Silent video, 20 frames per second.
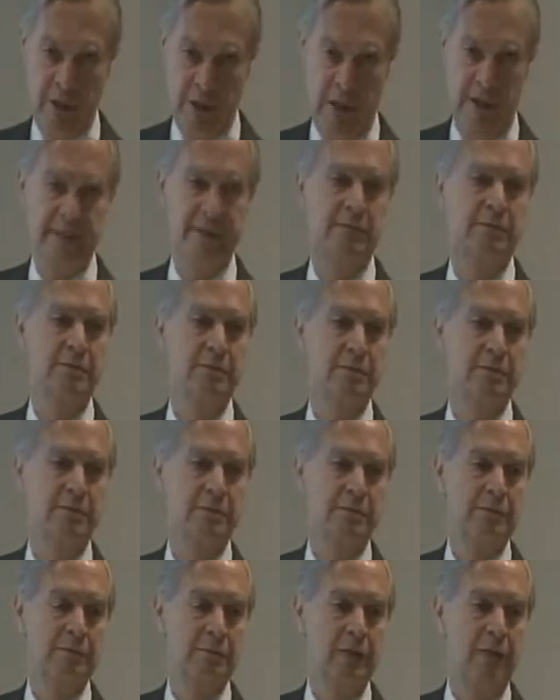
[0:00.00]
Yes.
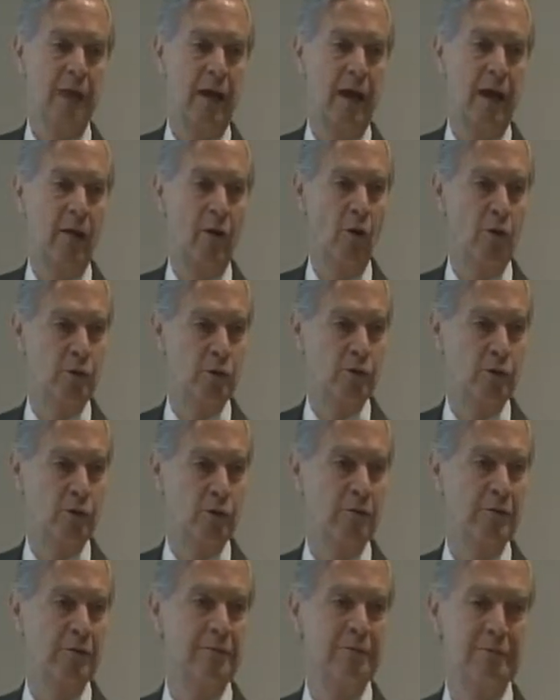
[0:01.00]
And
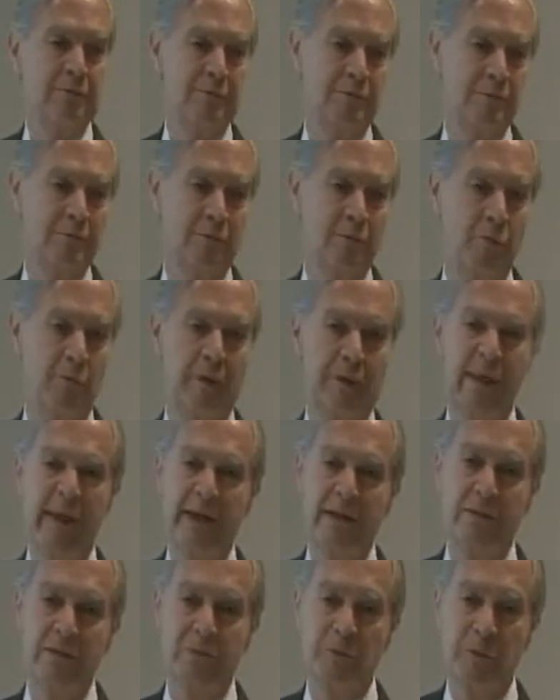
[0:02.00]
also, what
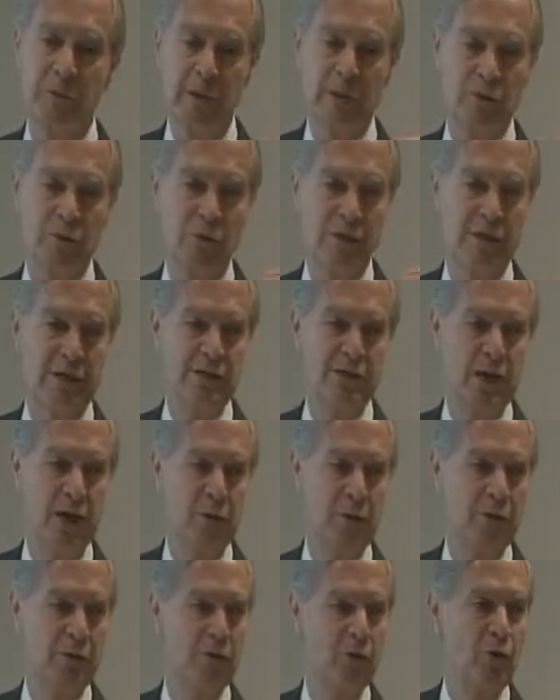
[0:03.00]
else? What else do they
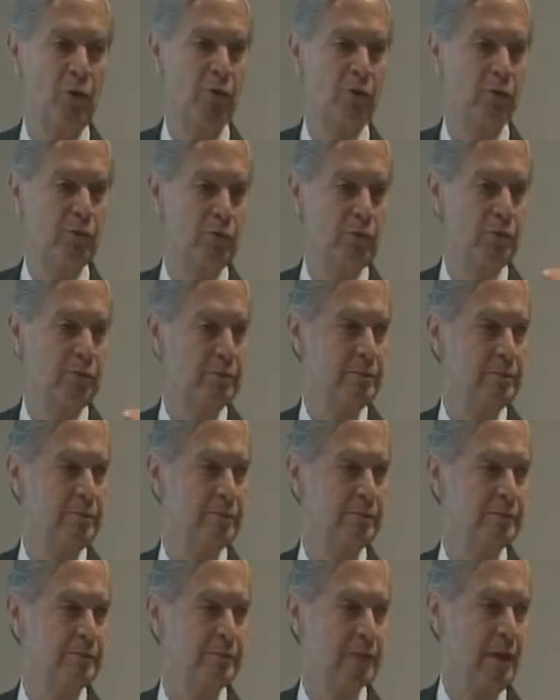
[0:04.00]
check when you go to...
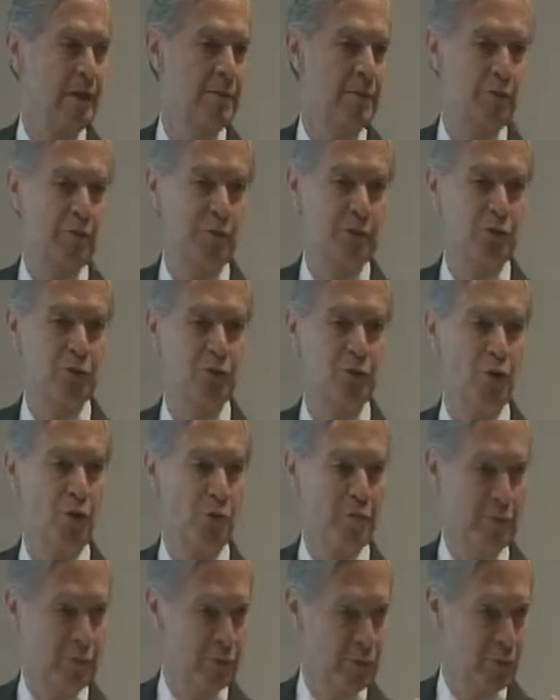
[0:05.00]
I mean, you're too
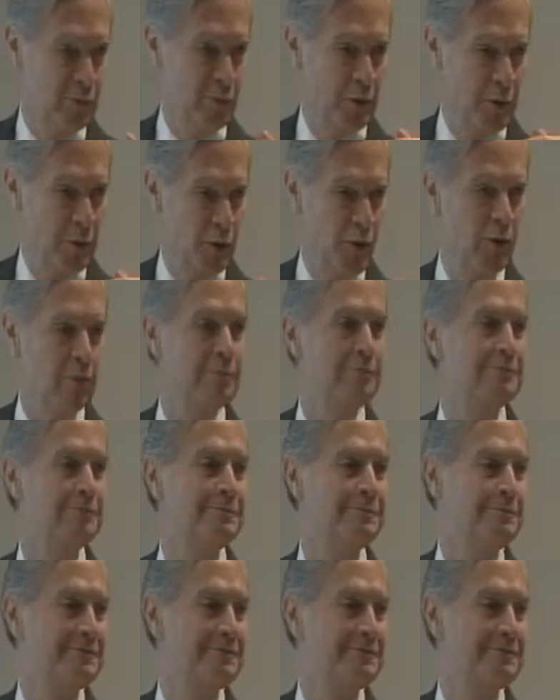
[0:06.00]
young, but you will go.